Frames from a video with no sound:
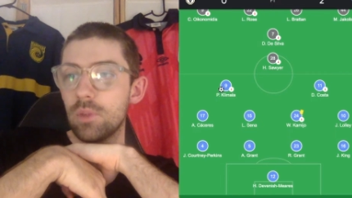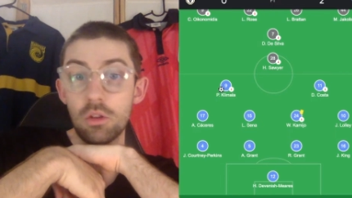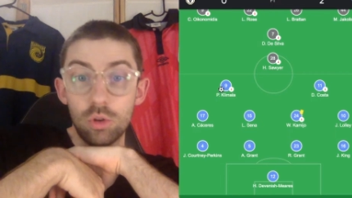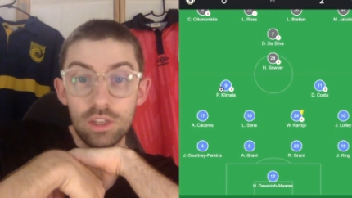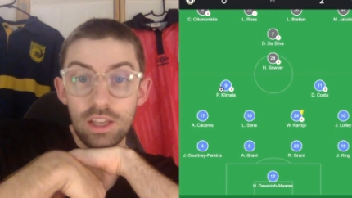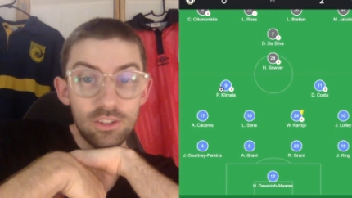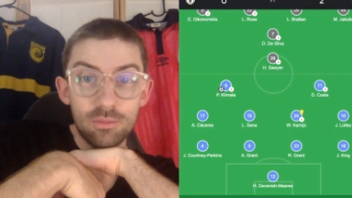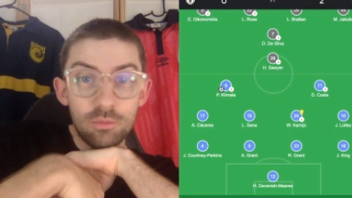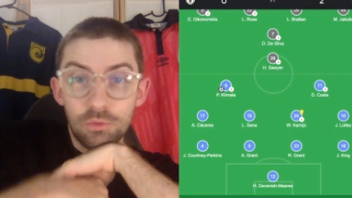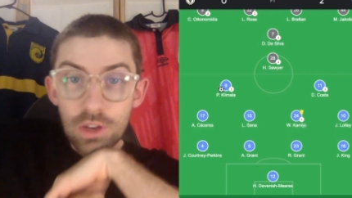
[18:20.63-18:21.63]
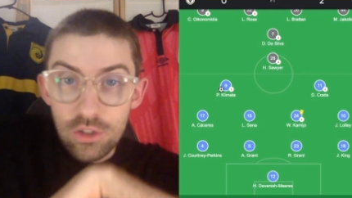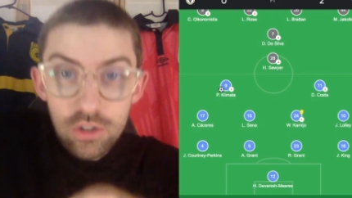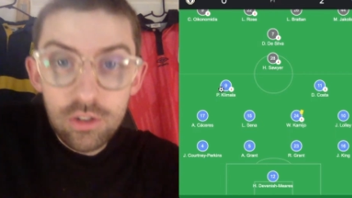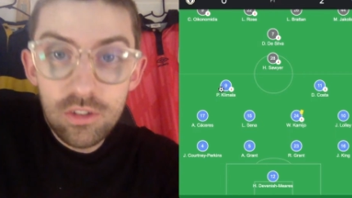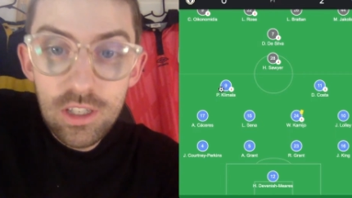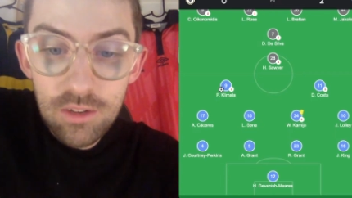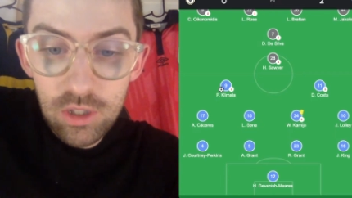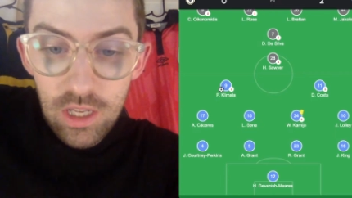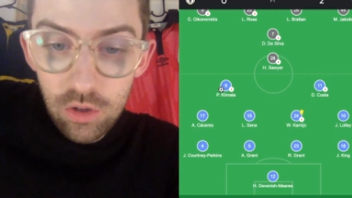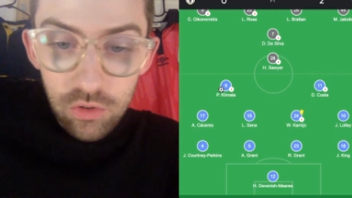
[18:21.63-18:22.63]
Look, he hasn't featured in every
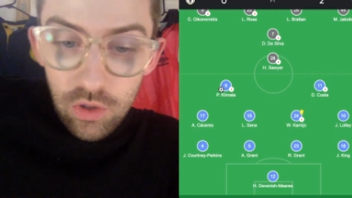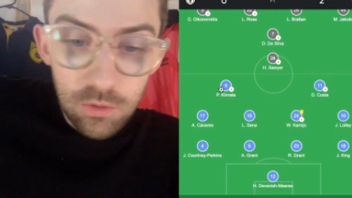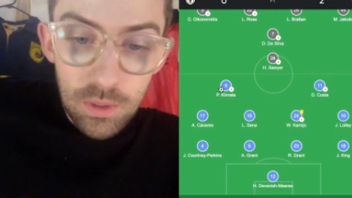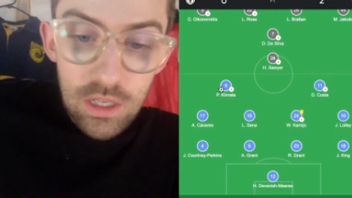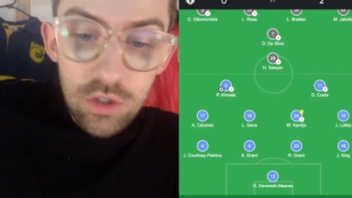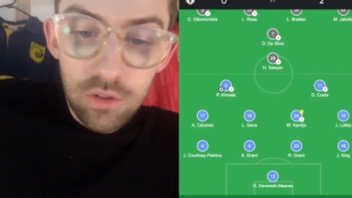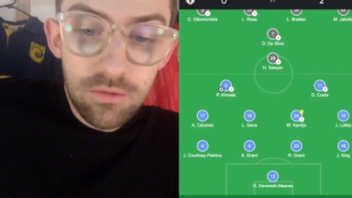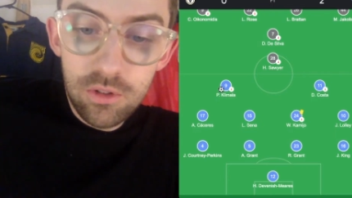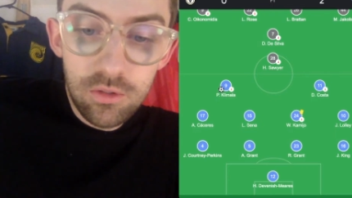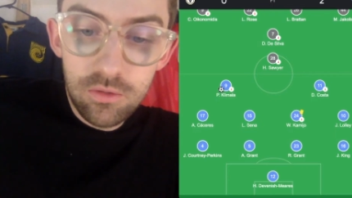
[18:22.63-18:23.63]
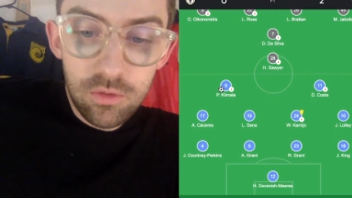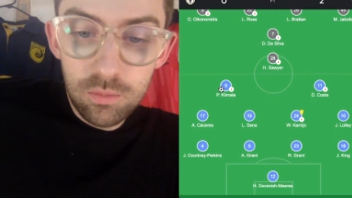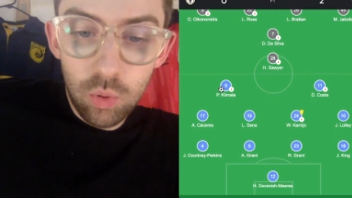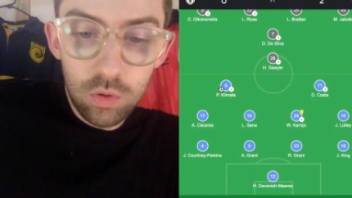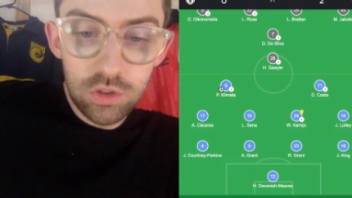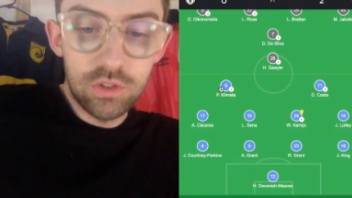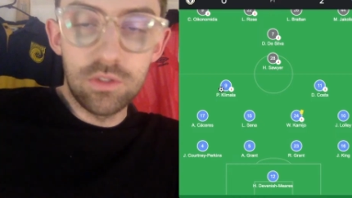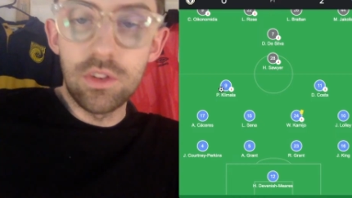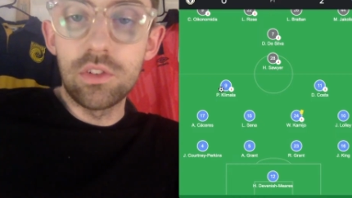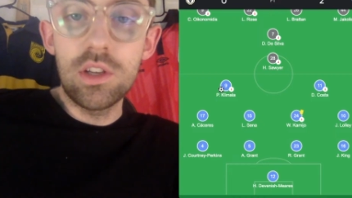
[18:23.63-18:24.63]
game. He's been injured for portions of
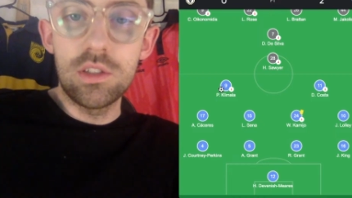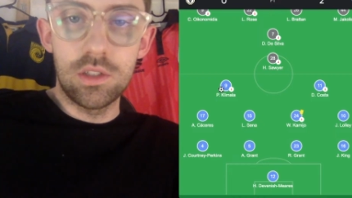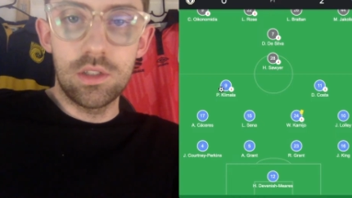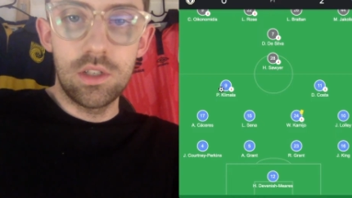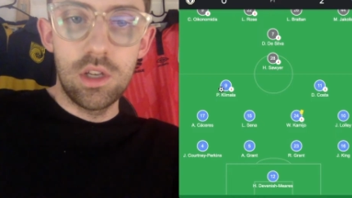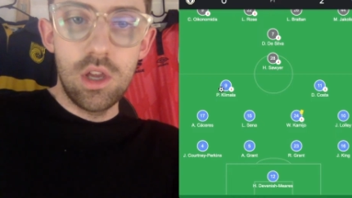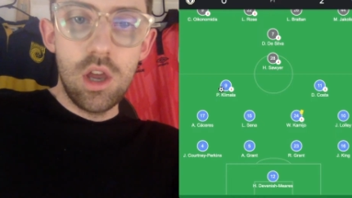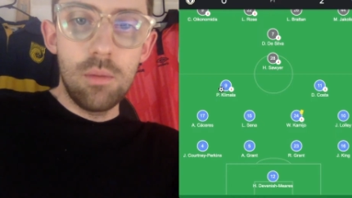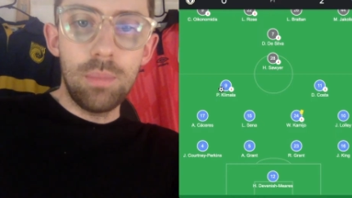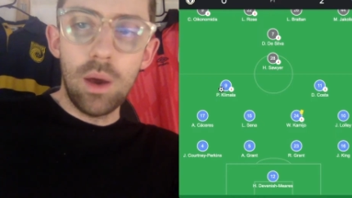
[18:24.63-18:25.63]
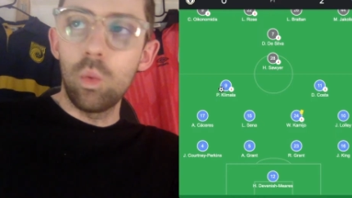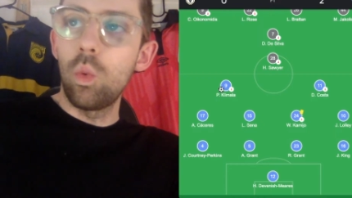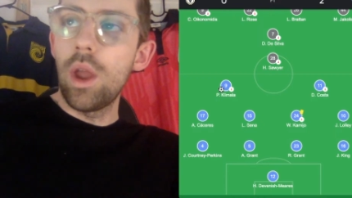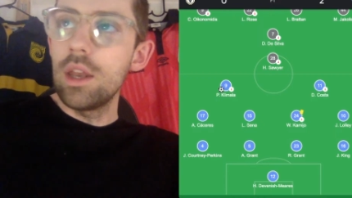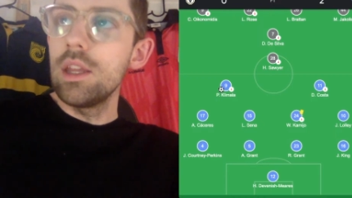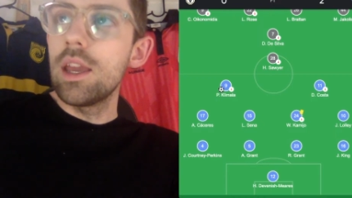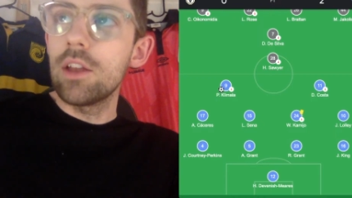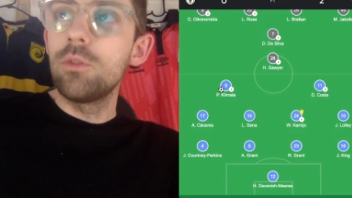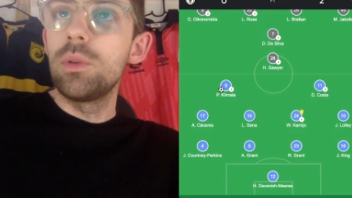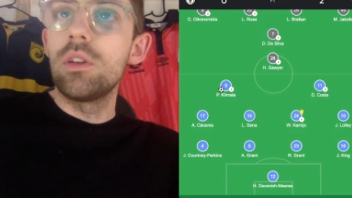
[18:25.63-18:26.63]
the season. But when he
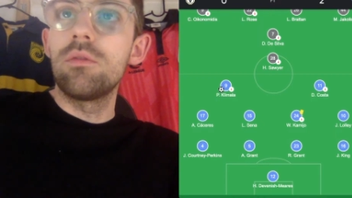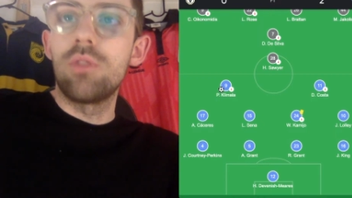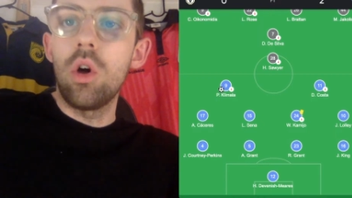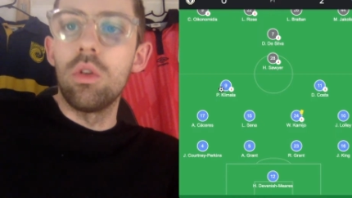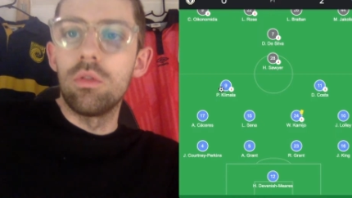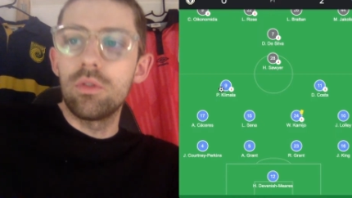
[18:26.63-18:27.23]
has been involved,